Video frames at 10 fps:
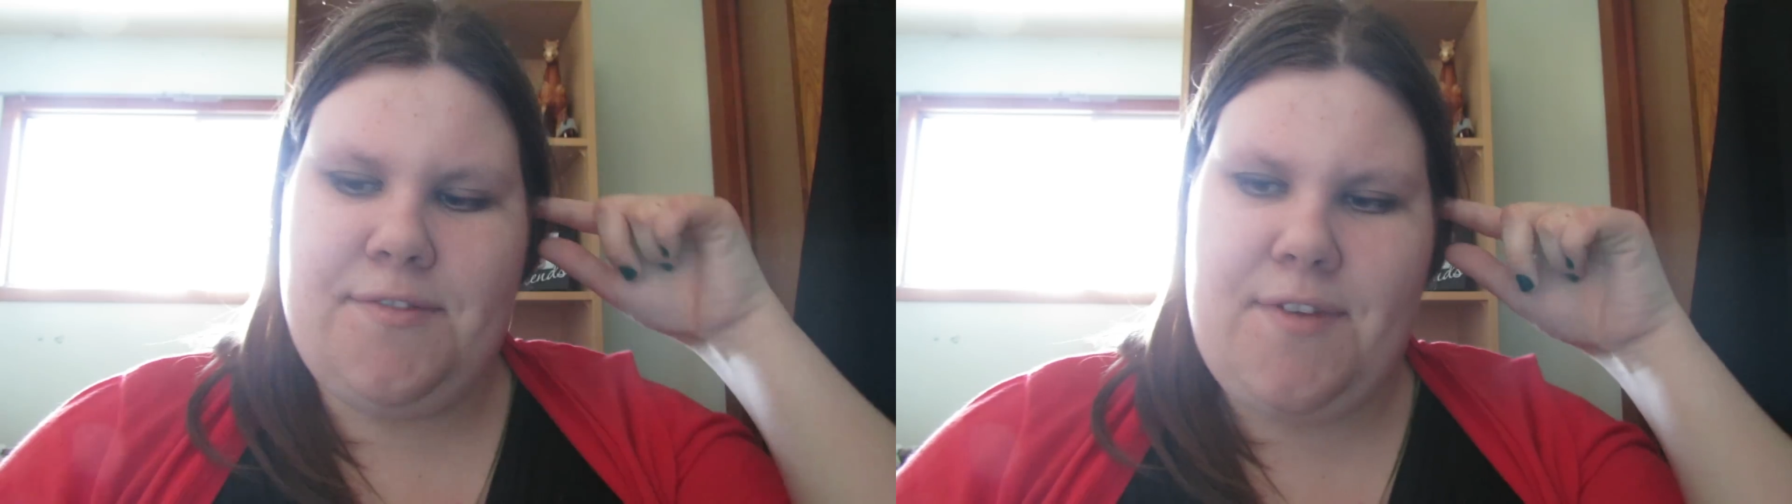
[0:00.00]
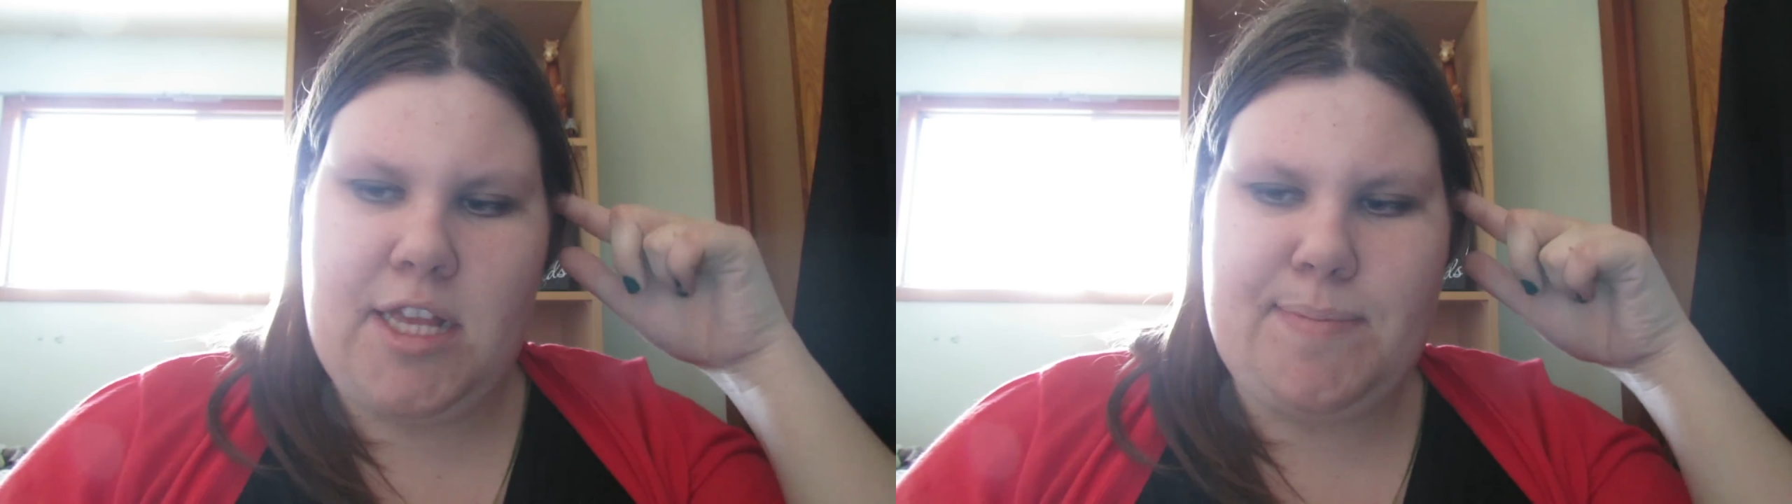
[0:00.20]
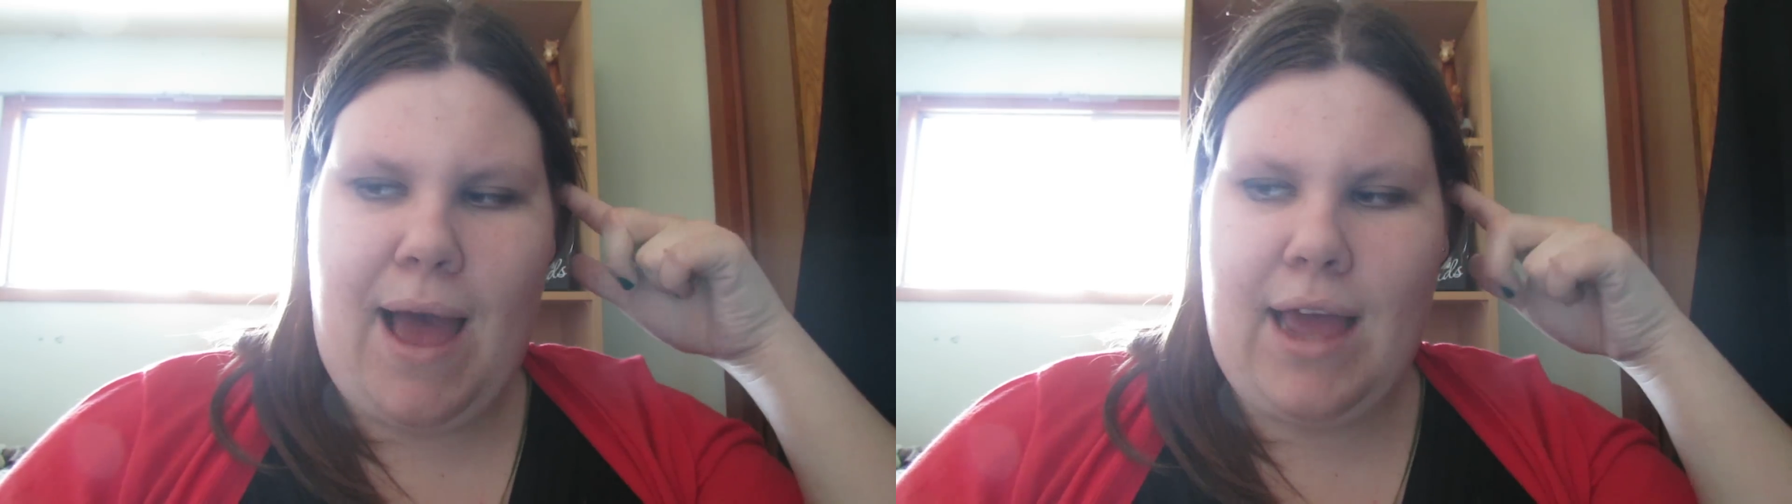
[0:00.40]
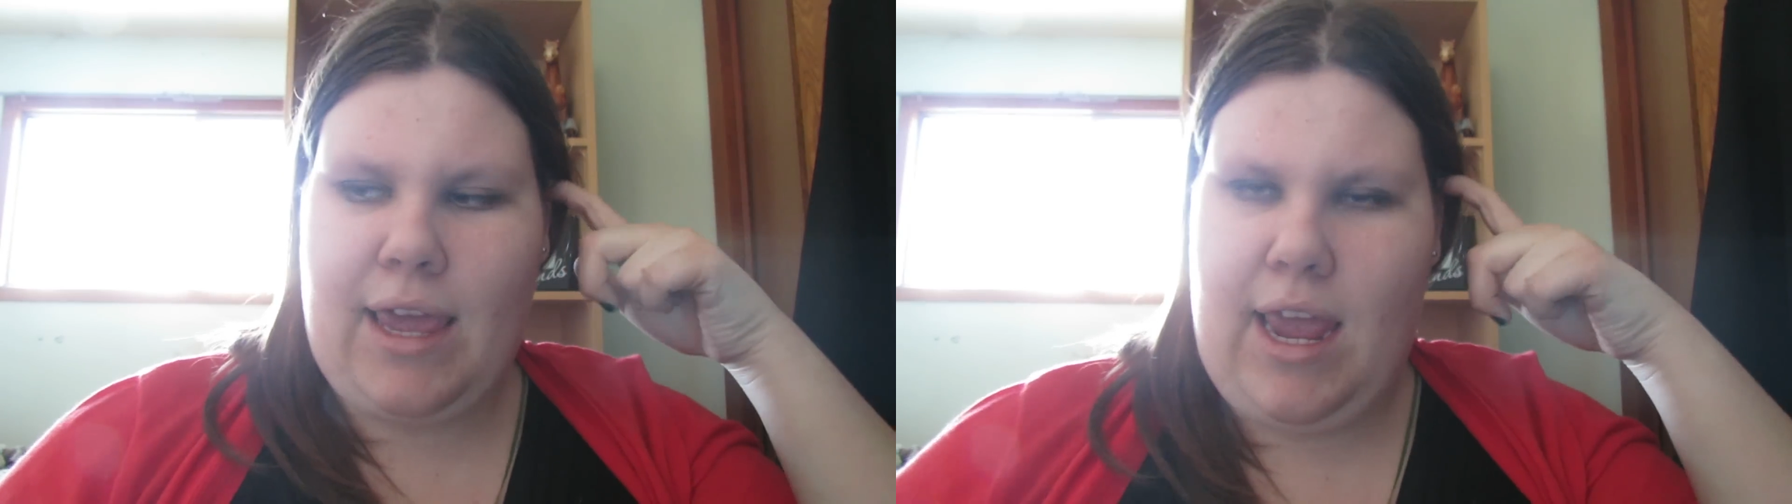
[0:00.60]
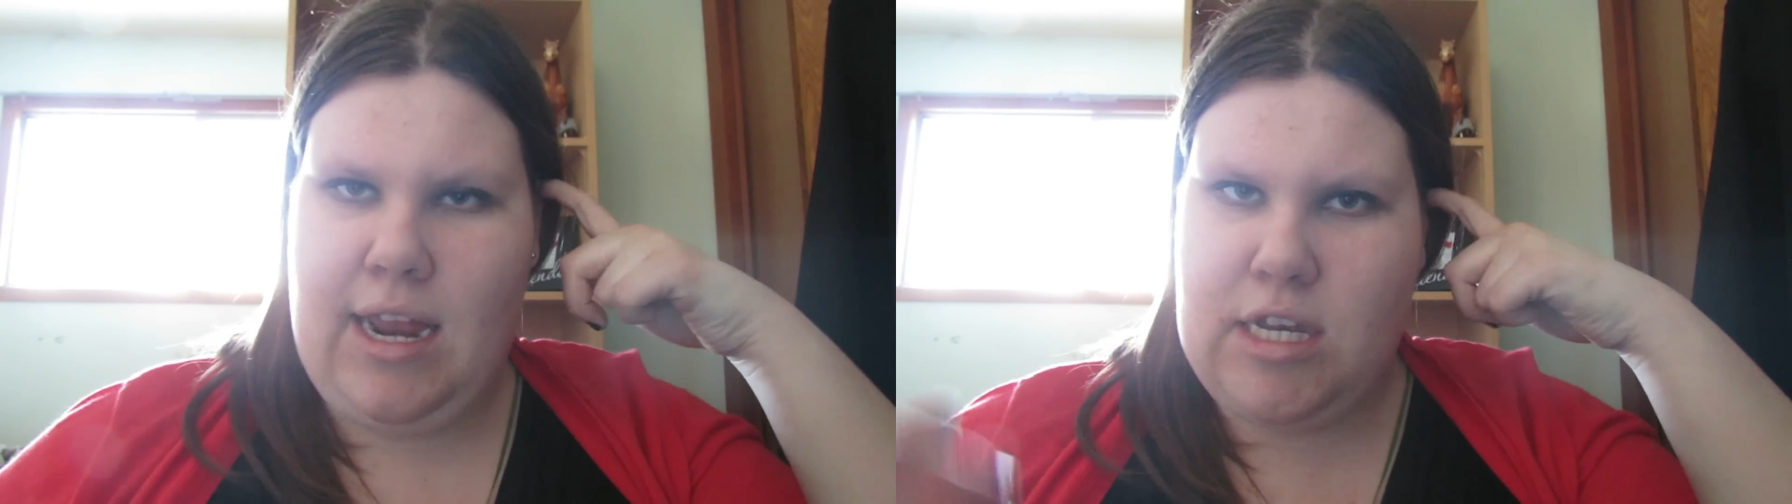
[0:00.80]
phase
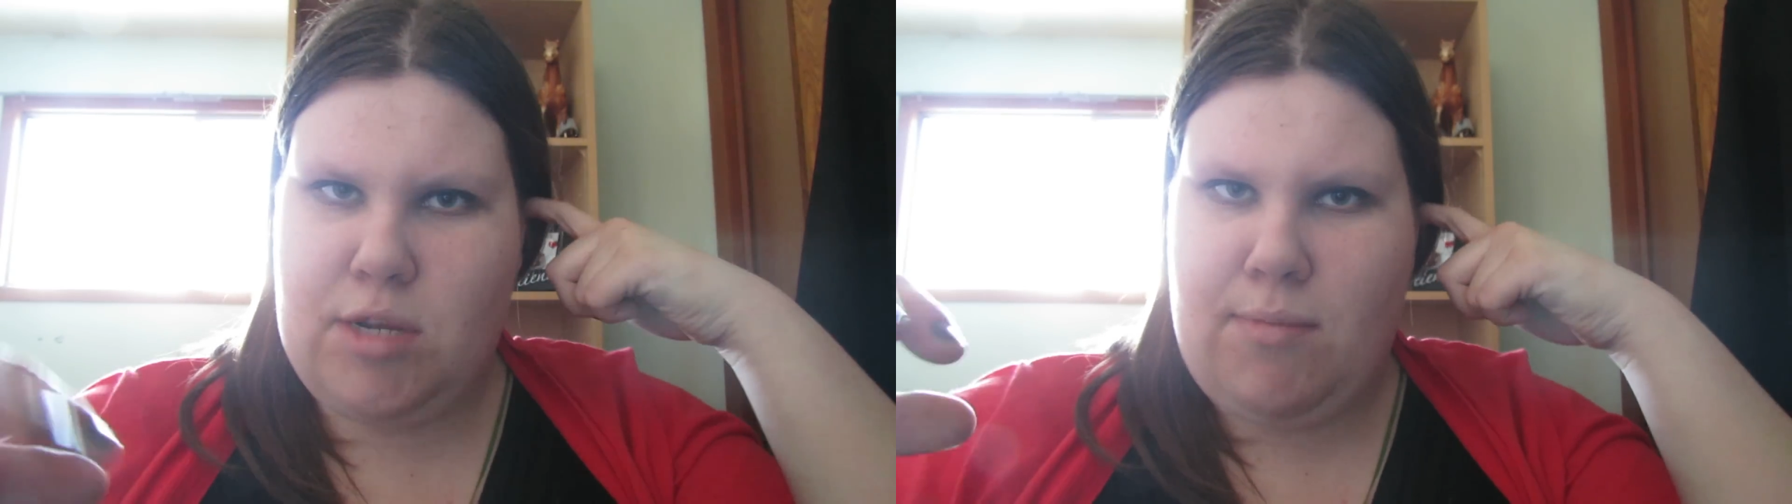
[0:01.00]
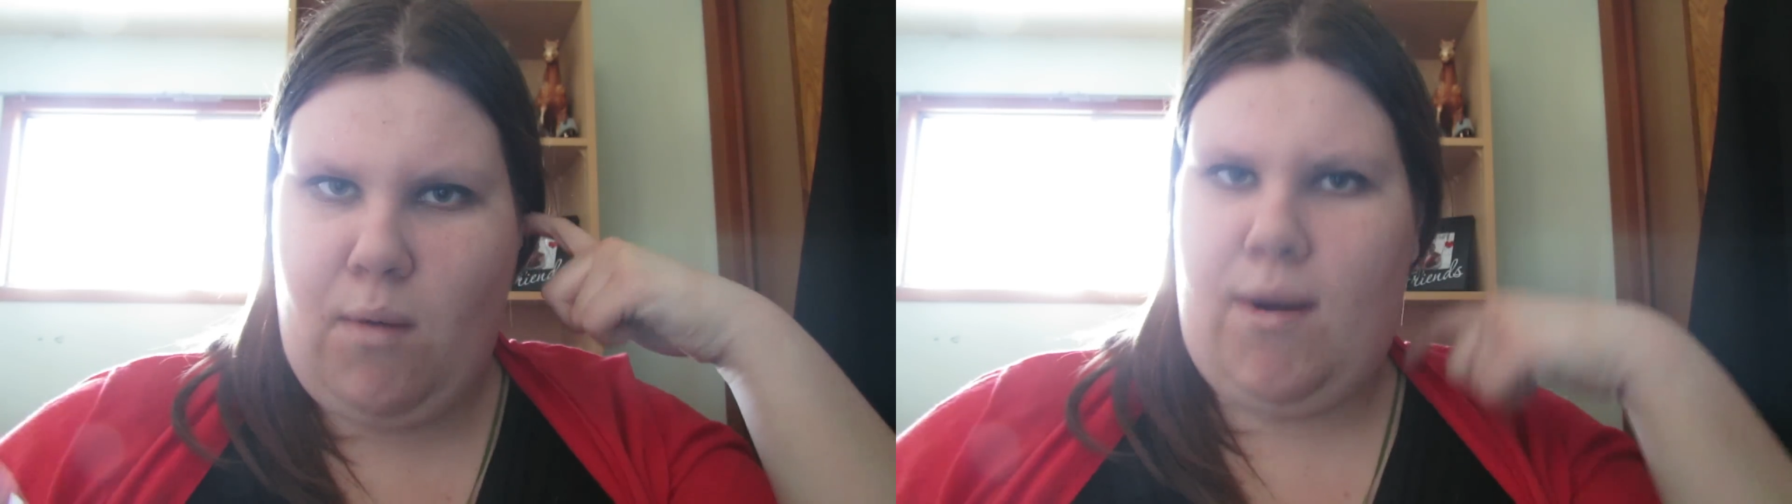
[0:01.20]
back into my